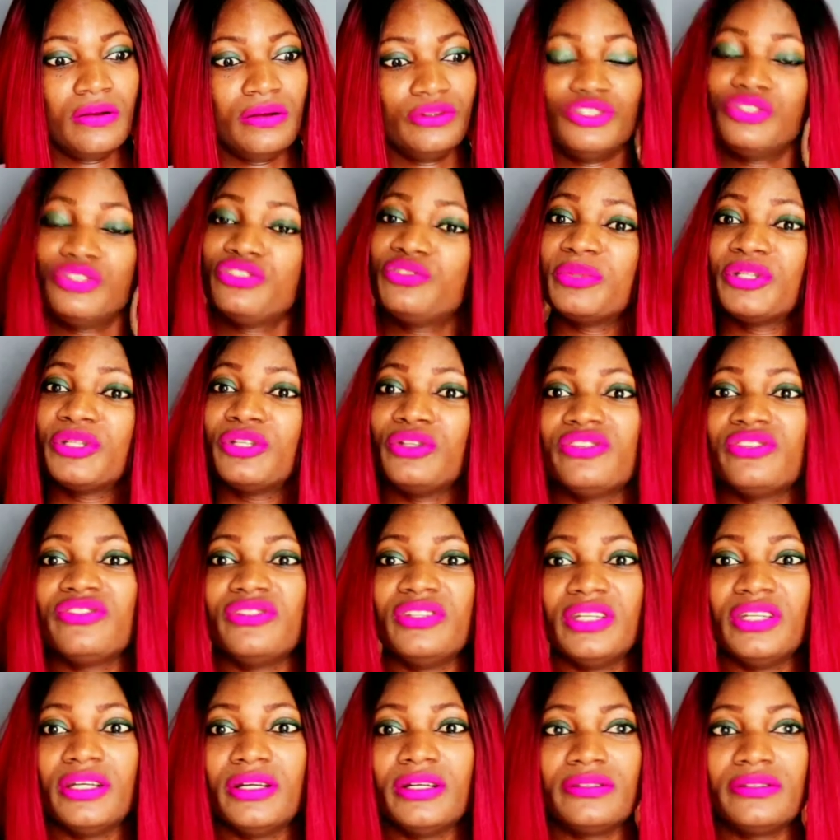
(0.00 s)
just because
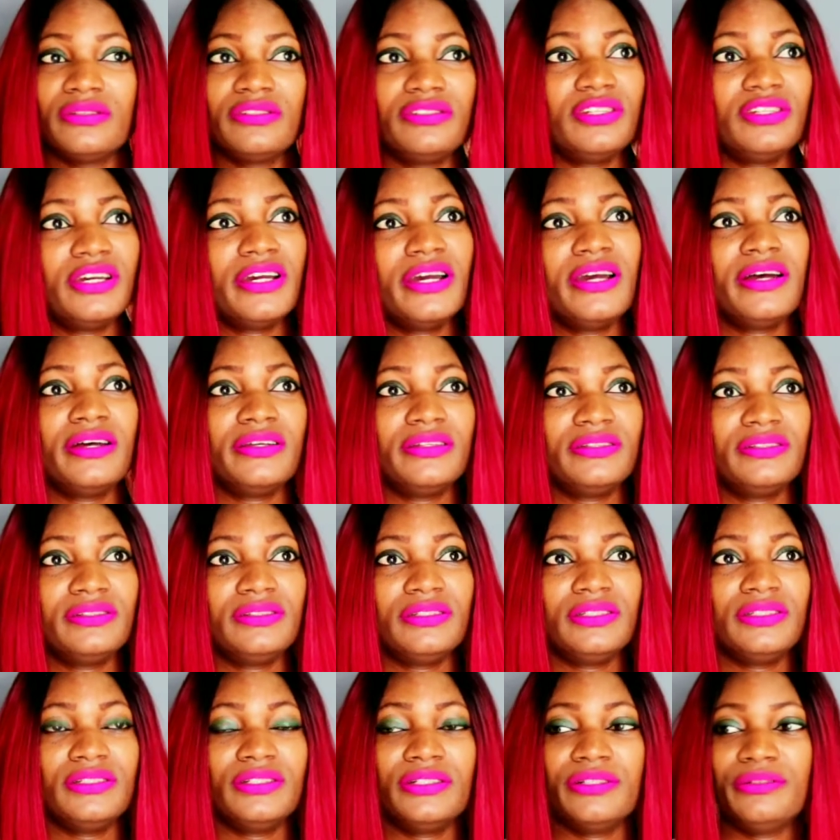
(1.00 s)
they are stars,
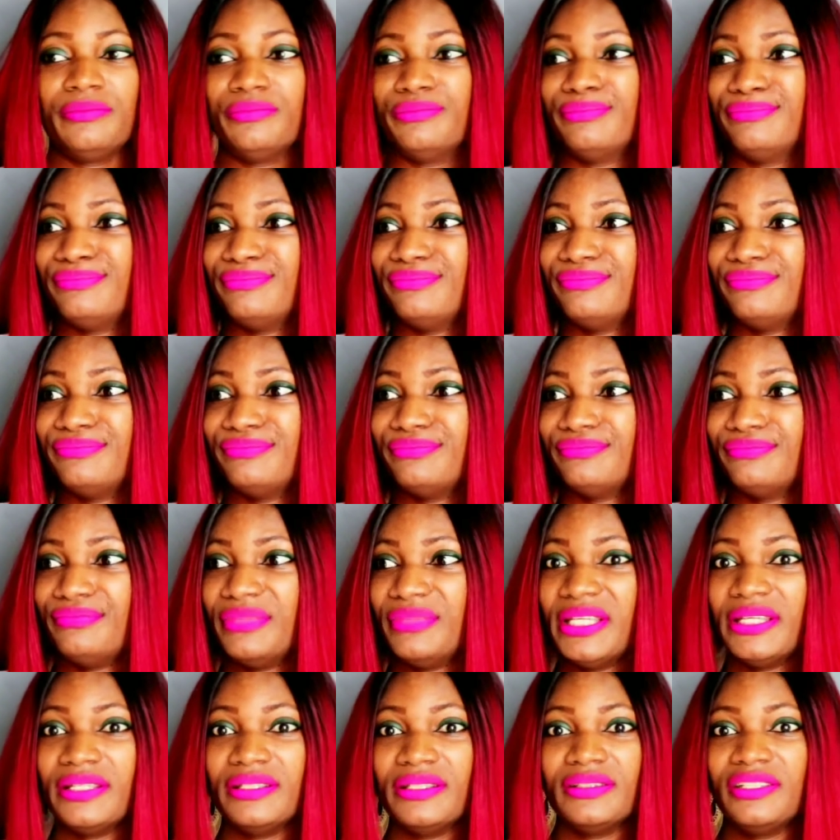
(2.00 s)
they've
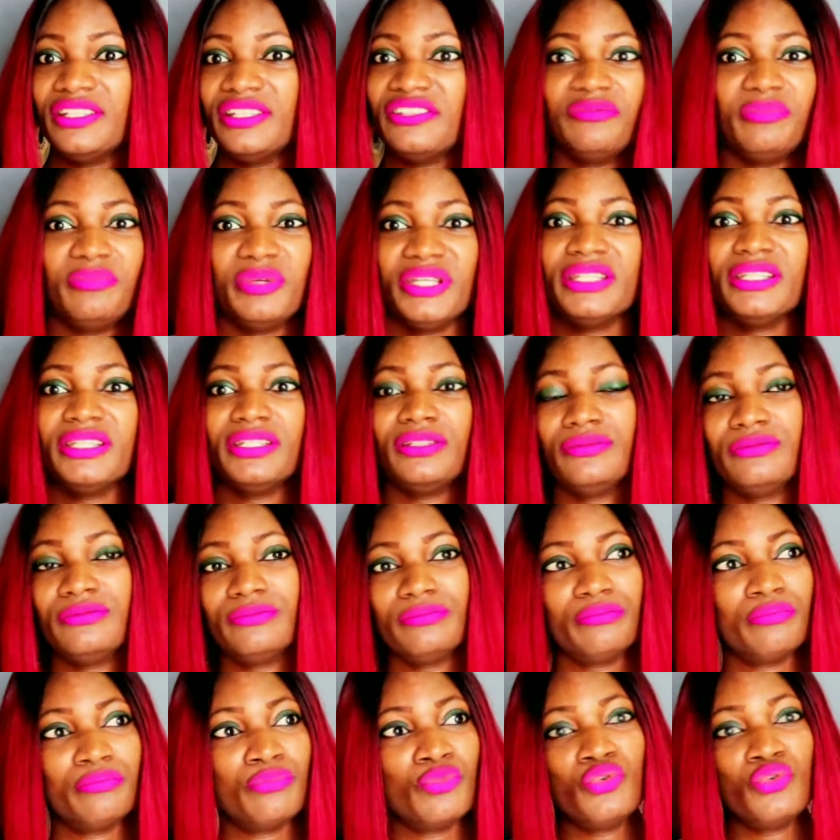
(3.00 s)
been
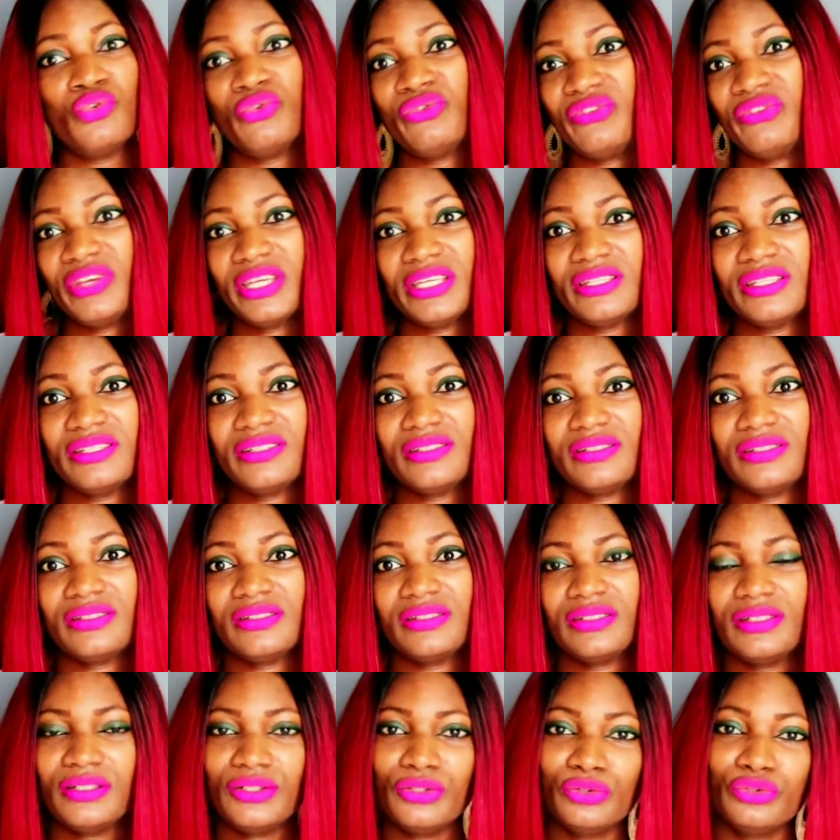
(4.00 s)
in
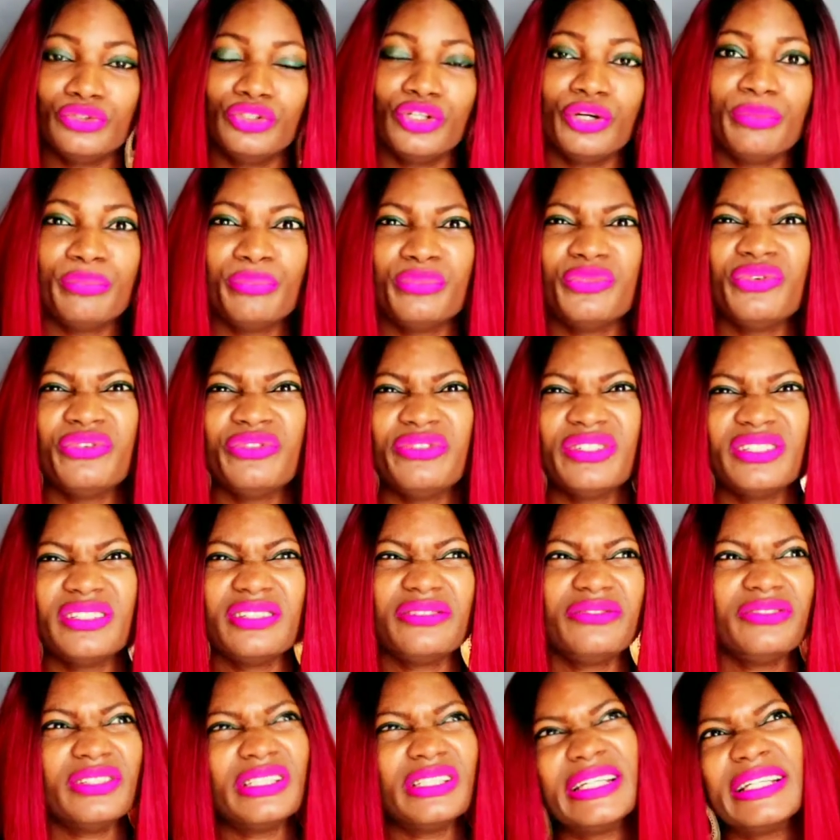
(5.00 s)
movies, you know, top movies,
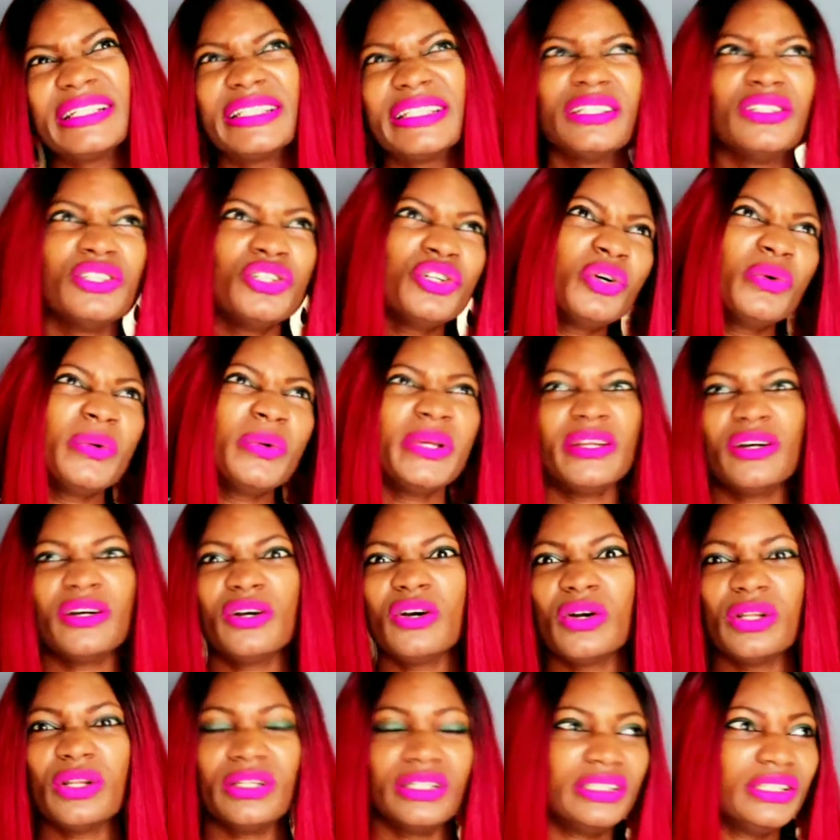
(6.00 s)
they feel like they know it
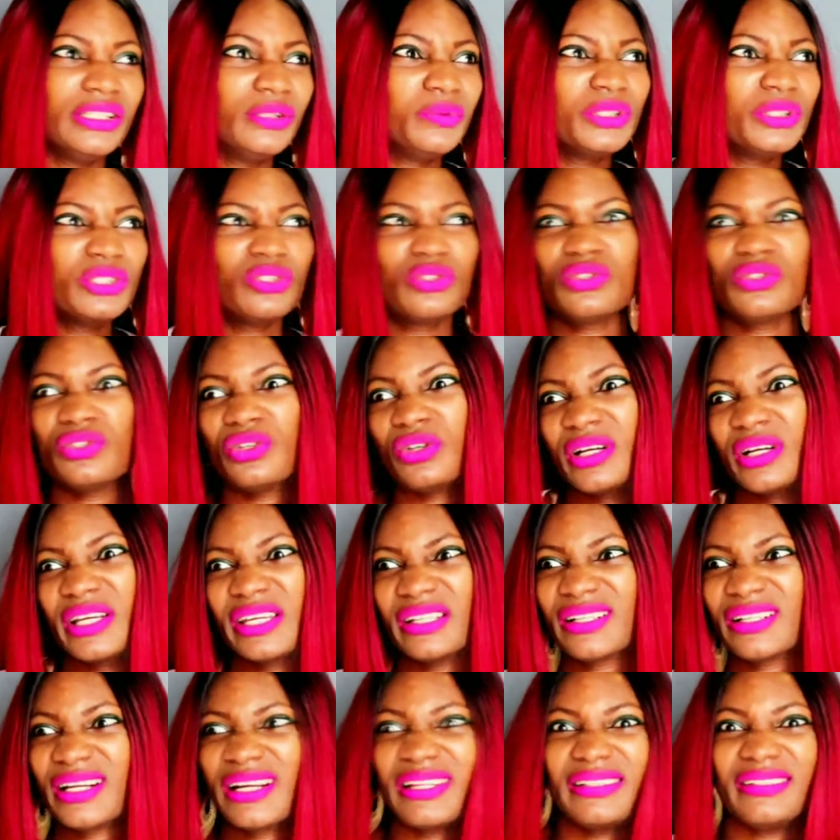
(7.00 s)
all and they want to talk
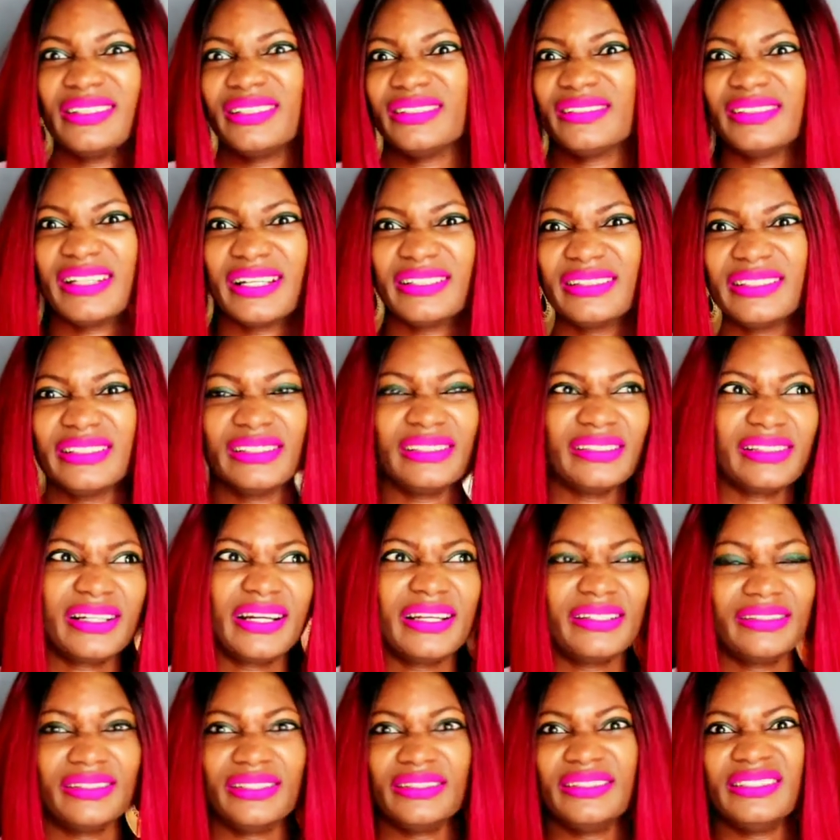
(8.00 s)
and rant and rant and
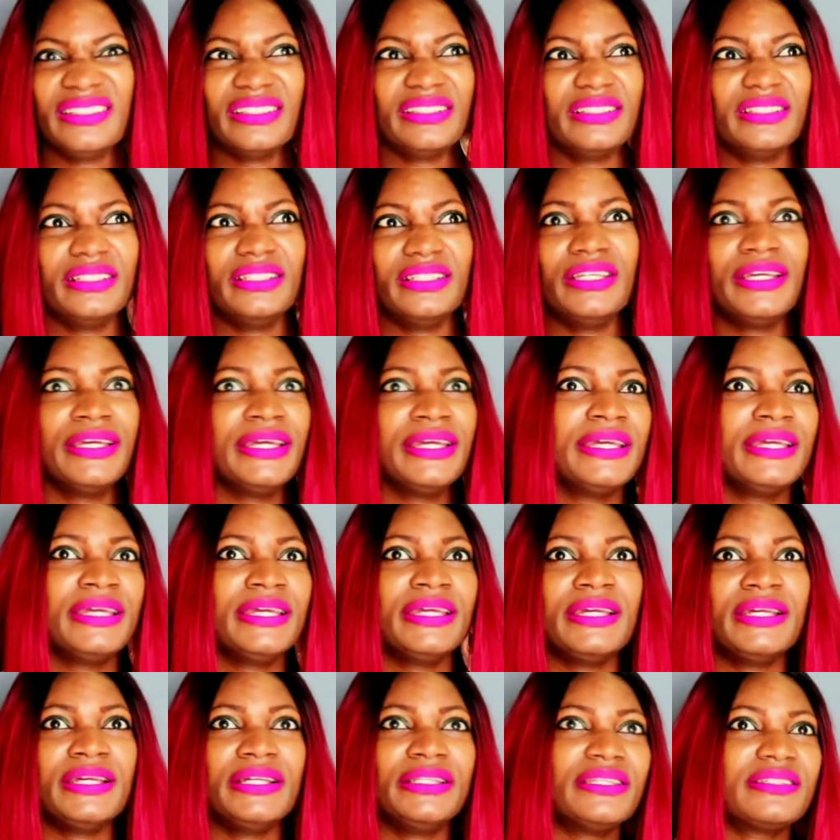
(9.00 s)
rant, and then
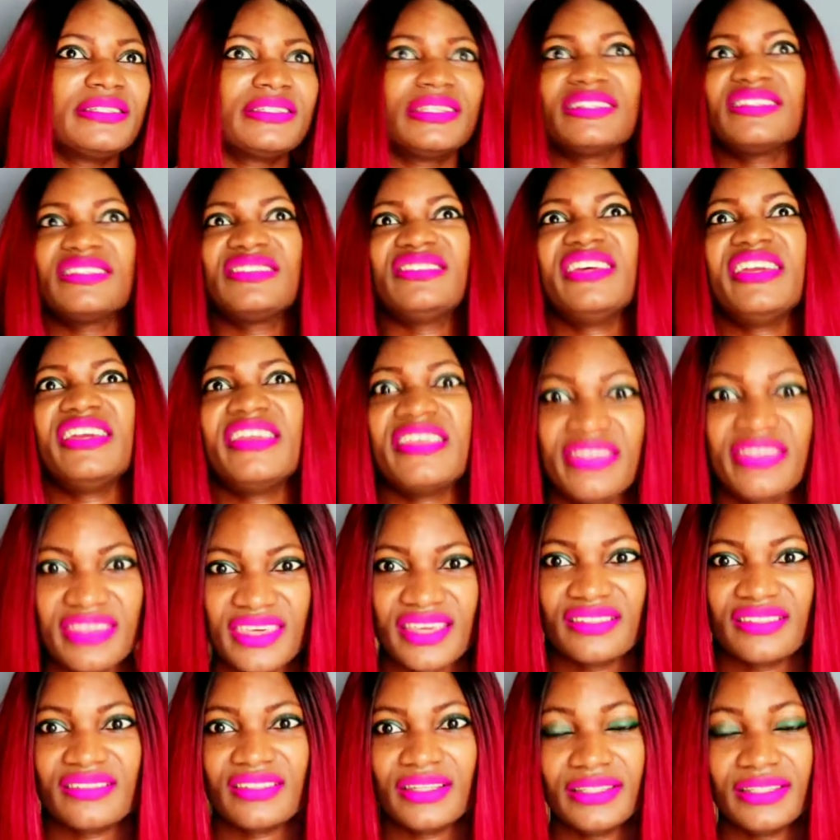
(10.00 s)
they start saying things